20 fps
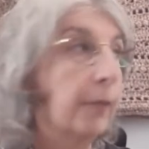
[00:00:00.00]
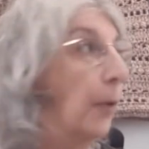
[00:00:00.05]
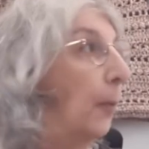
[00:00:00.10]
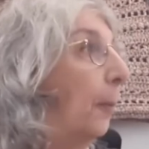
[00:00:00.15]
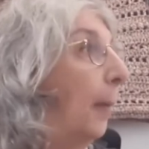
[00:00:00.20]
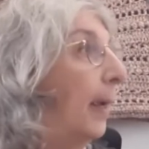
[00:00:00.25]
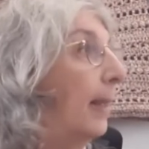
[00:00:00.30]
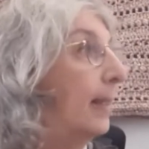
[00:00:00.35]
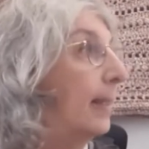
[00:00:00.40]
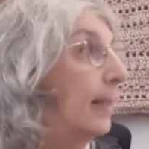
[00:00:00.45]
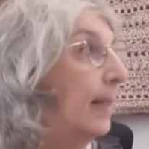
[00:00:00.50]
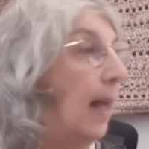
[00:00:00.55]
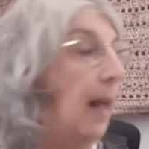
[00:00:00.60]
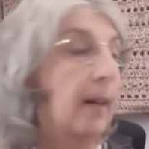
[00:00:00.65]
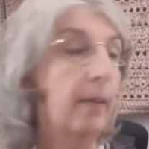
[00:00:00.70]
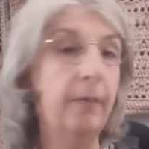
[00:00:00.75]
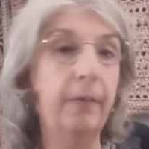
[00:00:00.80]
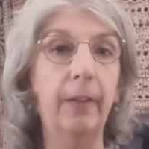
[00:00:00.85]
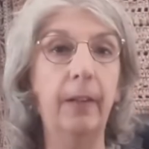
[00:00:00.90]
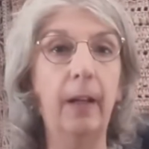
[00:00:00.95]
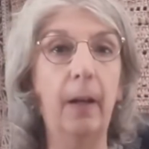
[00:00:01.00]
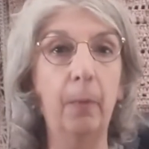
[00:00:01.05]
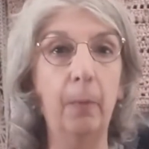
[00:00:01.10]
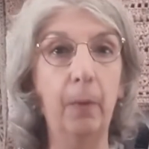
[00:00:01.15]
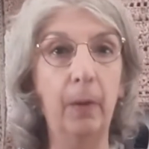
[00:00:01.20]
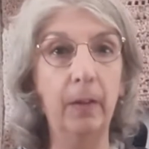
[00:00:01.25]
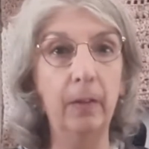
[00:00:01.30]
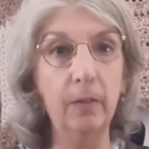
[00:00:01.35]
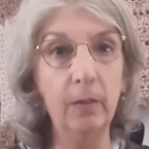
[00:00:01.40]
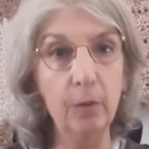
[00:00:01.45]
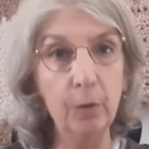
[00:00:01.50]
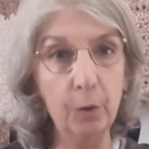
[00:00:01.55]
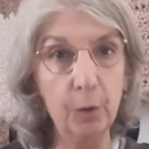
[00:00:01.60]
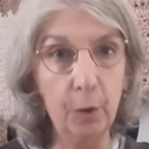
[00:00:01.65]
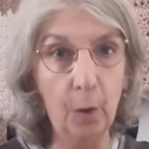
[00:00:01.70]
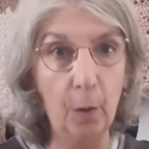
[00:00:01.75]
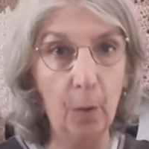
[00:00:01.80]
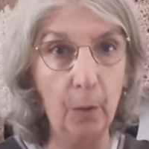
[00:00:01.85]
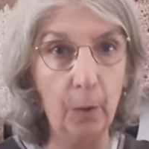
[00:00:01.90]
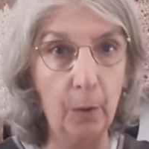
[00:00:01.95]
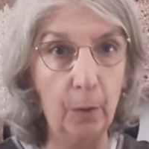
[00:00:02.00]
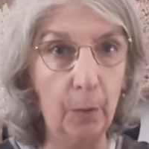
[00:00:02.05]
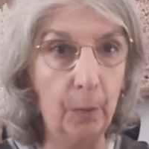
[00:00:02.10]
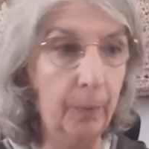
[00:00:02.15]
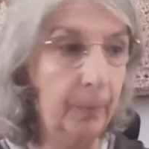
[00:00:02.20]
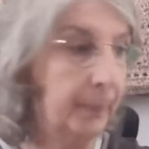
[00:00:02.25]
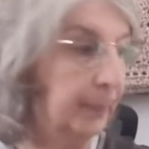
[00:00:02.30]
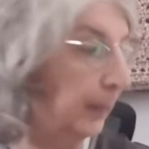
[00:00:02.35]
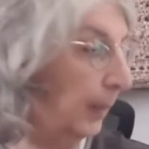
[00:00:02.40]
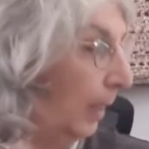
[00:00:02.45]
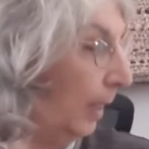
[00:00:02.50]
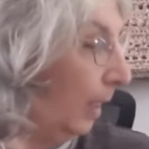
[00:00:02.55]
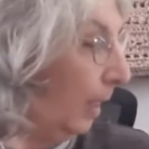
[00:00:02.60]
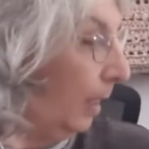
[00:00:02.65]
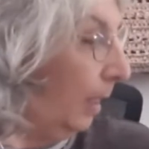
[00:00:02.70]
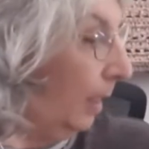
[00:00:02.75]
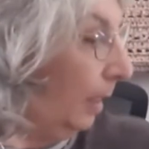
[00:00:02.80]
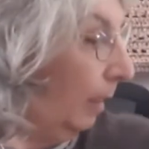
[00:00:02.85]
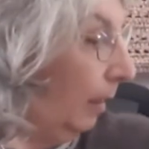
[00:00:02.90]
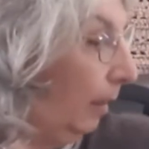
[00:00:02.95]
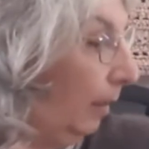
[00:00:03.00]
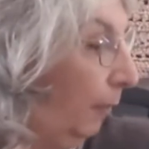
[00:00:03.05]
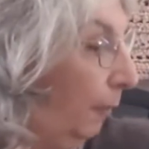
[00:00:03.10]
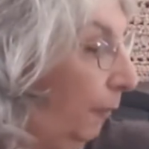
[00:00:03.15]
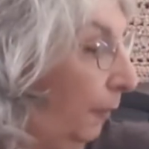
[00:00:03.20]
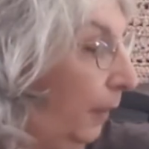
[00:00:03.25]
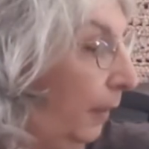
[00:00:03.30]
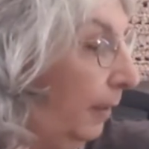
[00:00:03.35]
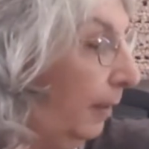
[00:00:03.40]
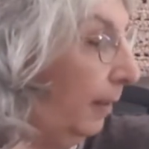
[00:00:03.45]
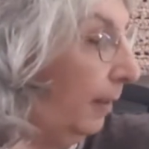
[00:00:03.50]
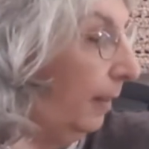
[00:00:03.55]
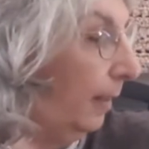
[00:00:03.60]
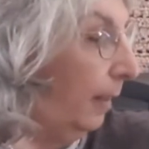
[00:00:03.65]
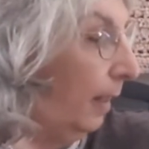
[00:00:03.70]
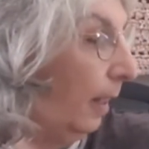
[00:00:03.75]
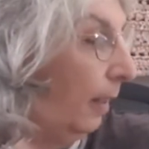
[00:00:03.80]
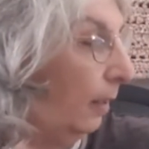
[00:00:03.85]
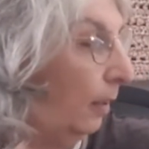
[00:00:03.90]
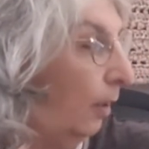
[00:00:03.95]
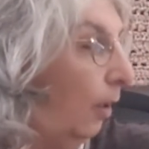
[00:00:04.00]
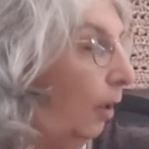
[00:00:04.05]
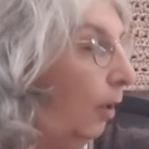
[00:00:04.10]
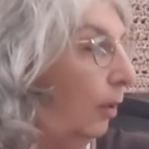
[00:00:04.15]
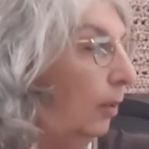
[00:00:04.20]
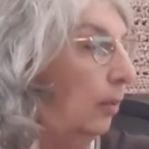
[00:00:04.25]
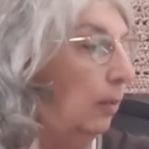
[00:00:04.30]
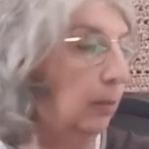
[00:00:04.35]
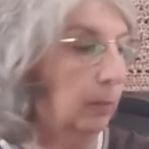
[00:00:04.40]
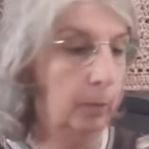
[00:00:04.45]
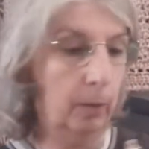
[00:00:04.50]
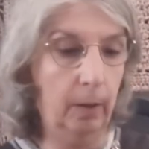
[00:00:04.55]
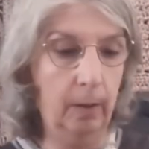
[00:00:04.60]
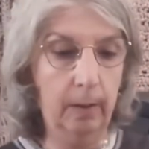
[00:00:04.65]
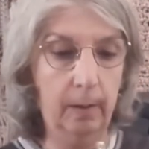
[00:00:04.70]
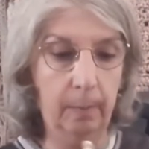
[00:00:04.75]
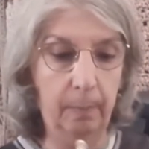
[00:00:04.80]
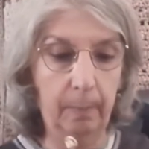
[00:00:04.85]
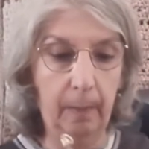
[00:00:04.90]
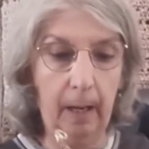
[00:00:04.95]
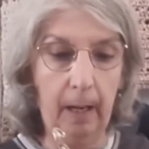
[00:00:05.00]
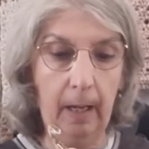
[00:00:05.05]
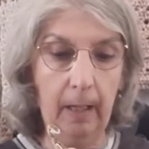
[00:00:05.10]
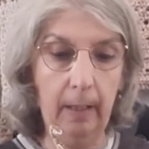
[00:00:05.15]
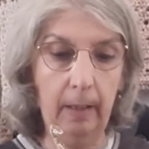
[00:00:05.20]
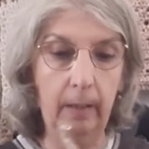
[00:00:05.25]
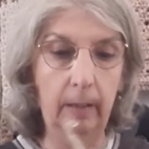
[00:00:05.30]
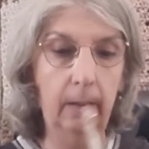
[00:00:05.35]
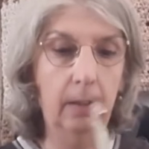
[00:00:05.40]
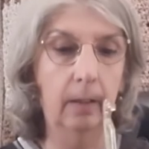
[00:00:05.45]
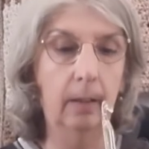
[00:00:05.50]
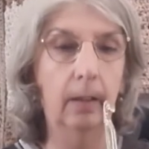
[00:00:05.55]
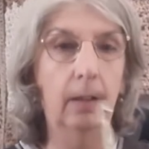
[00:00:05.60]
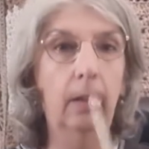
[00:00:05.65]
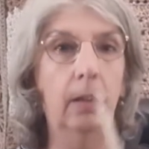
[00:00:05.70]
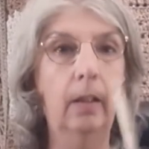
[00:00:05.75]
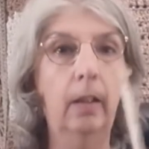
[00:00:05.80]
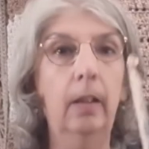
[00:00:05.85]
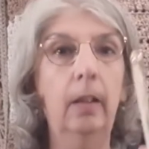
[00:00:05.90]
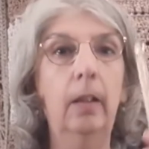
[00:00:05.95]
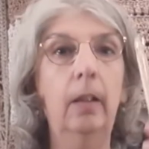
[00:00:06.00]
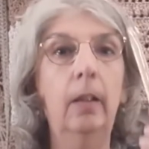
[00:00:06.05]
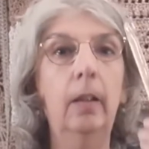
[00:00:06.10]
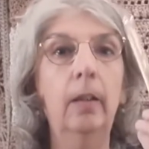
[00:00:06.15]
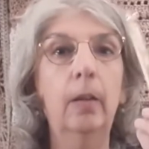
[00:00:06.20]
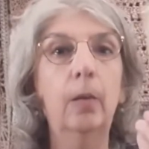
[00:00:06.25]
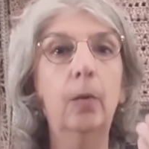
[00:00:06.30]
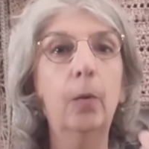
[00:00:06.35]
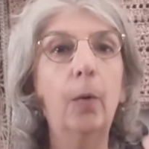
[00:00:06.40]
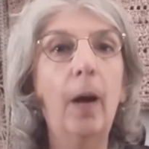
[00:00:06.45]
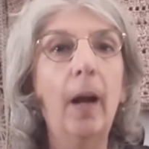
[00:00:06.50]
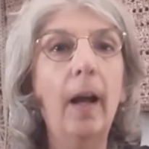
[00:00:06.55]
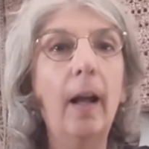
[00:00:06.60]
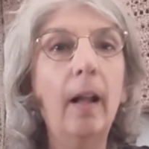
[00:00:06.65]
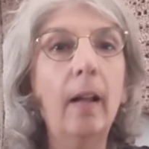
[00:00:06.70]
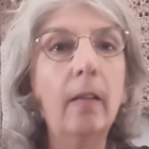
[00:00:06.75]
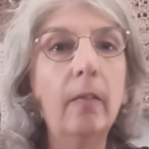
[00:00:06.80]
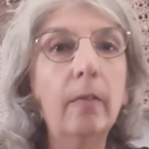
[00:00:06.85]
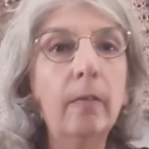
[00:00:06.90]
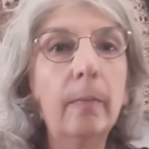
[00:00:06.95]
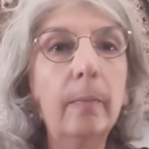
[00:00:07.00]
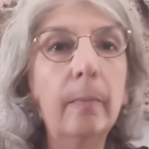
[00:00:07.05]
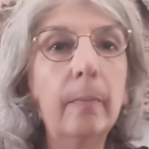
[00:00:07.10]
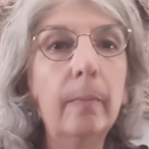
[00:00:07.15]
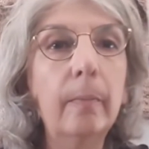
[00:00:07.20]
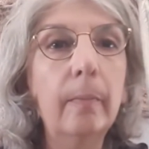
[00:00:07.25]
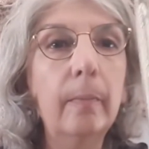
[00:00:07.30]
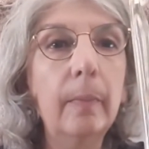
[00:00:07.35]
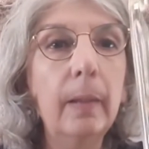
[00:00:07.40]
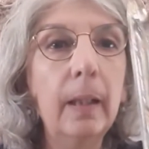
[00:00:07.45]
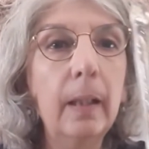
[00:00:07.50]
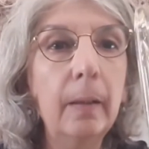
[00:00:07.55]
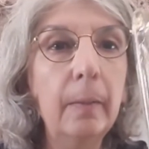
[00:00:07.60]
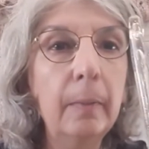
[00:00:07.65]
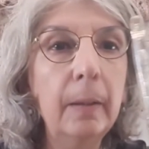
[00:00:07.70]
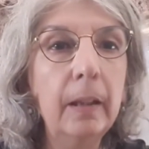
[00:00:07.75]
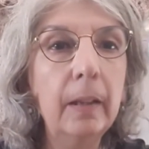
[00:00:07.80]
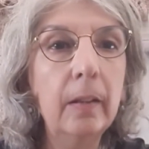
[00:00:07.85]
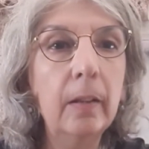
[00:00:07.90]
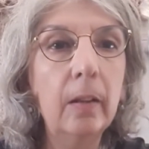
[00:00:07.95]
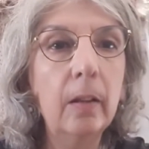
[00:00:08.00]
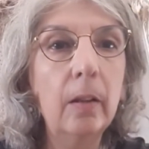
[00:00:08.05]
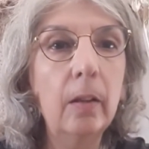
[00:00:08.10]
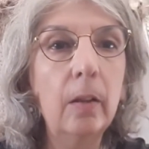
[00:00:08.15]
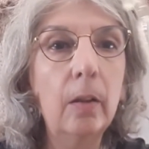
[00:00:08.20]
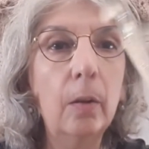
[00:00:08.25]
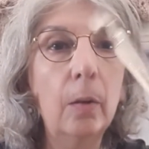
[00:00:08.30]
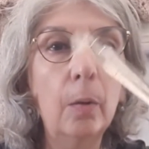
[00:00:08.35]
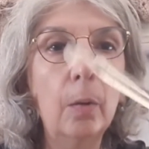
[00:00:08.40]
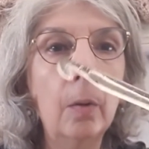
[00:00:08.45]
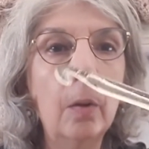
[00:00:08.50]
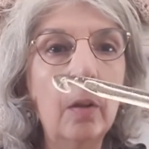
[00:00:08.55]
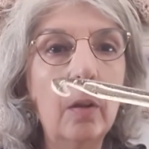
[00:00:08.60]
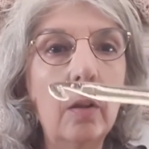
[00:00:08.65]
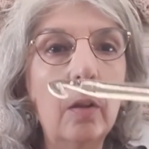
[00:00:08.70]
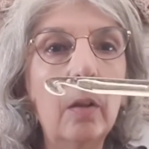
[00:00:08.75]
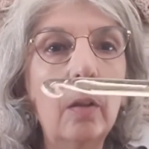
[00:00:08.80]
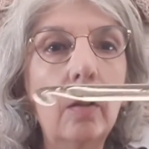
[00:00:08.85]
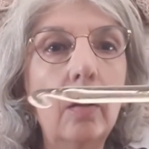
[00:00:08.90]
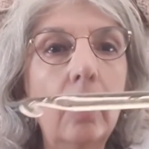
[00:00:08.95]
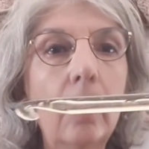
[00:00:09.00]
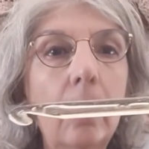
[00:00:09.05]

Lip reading: for myself and I wanted to show you. The first thing I got was my 12mm hook.